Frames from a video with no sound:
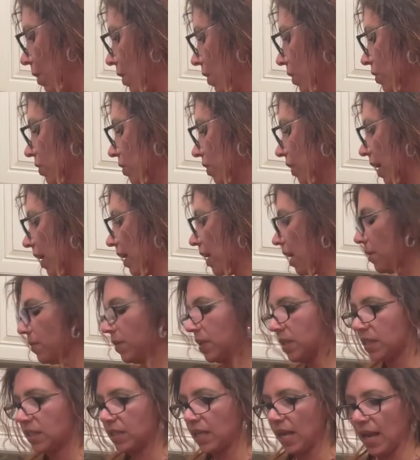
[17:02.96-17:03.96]
So like I
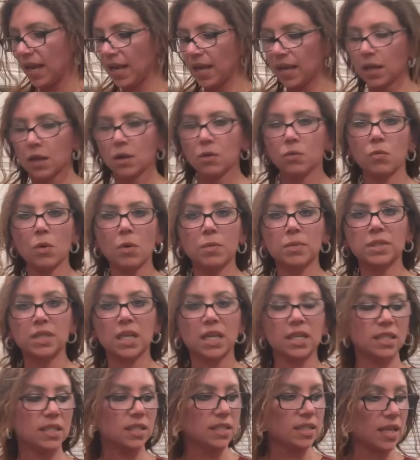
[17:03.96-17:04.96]
was saying, what was
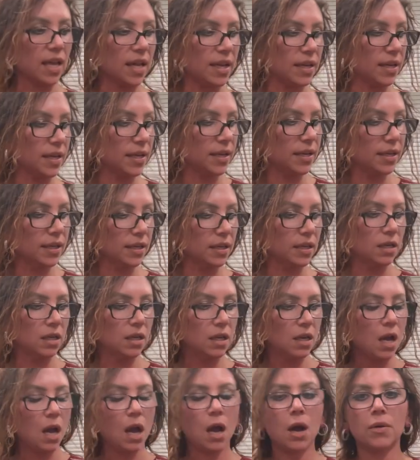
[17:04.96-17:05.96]
I saying?
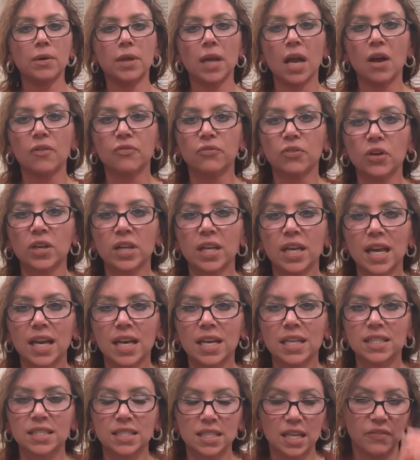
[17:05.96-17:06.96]
Oh yeah, for
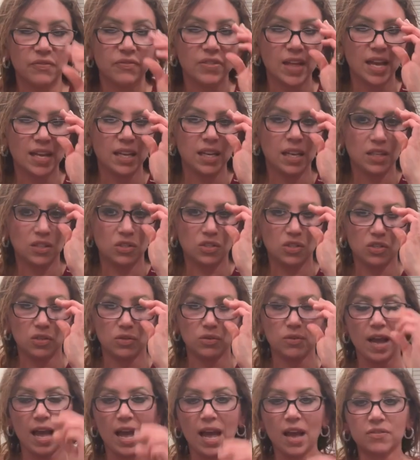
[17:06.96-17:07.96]
kids, if they need
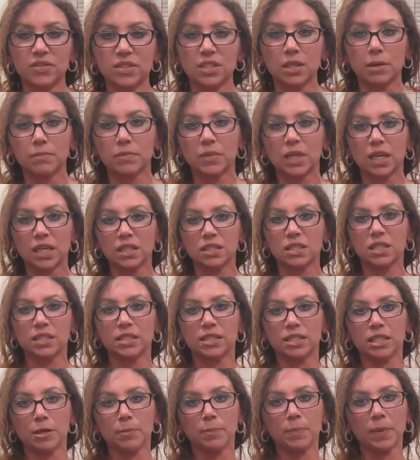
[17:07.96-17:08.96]
to have something to
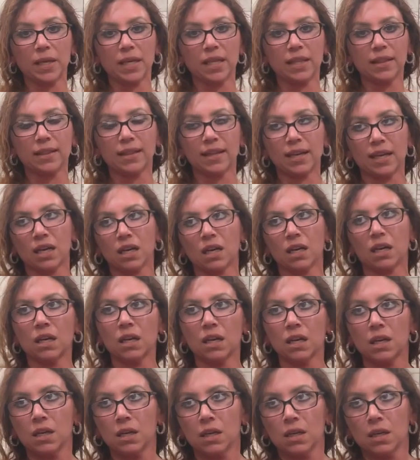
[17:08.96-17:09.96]
dip in their
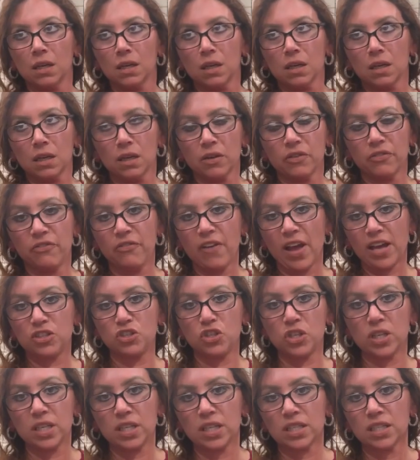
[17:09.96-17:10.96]

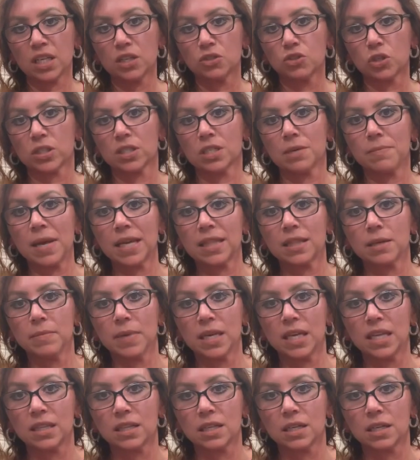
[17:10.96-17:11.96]
veggies just to make them
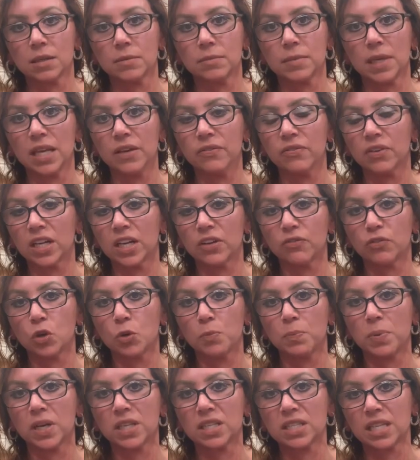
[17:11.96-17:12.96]
eat them, even if you
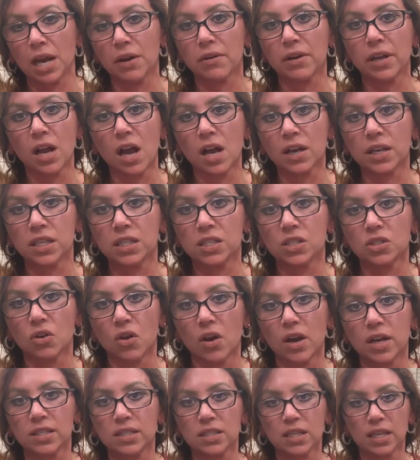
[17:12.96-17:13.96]
put teriyaki
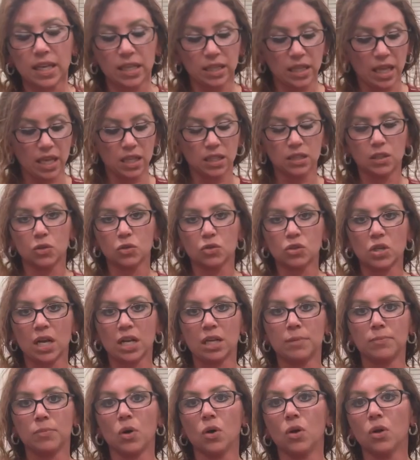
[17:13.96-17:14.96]
sauce in like a little
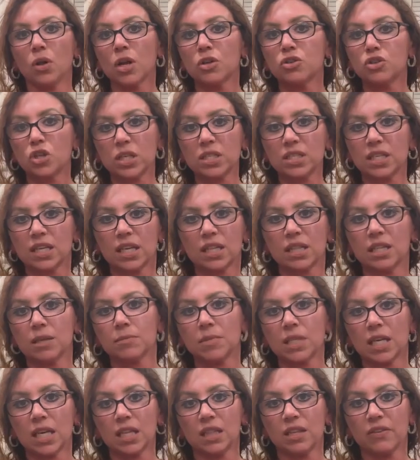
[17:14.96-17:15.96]
tiny bowl just to get them
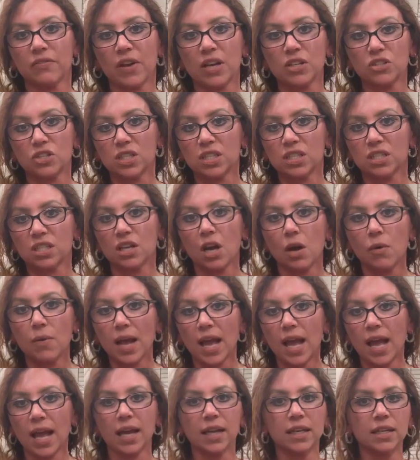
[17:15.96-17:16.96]
to eat the veggies, go
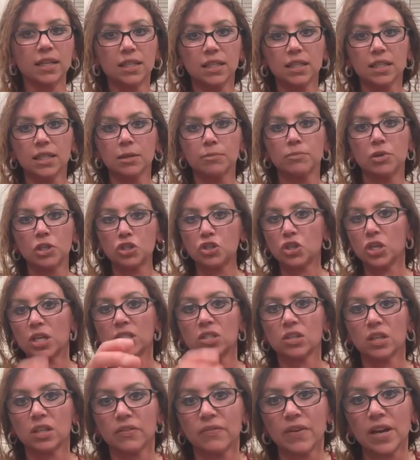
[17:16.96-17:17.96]
ahead. Put cheese
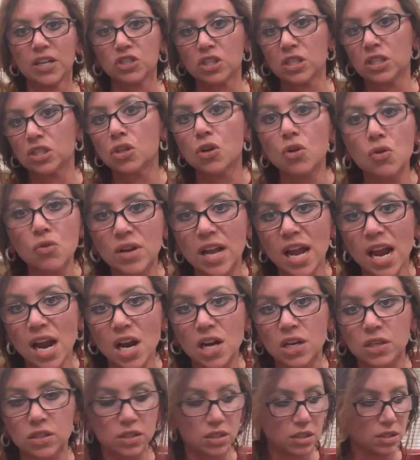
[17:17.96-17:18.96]
on the veggies, who
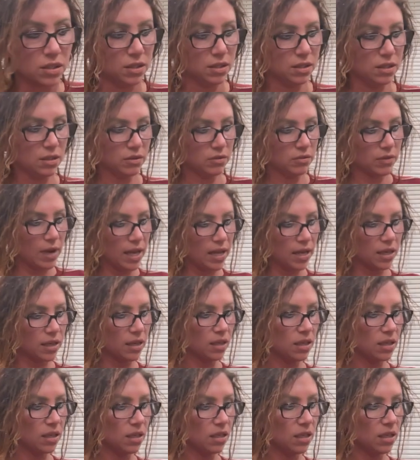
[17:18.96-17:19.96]
cares, right?
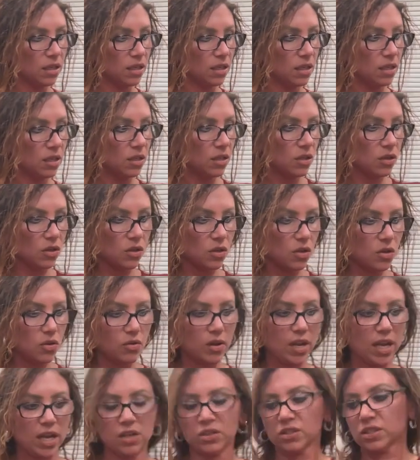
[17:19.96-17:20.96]
Who
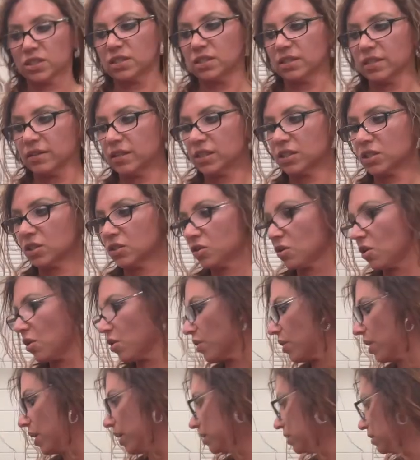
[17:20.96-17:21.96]
cares? This is all
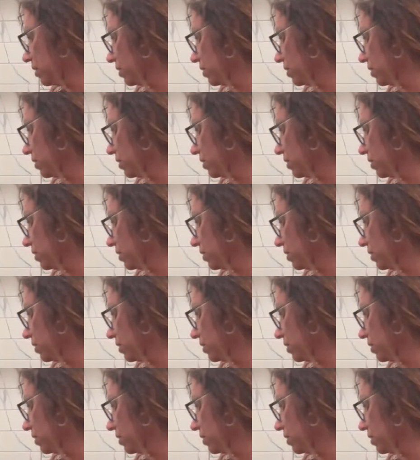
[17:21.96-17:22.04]
good.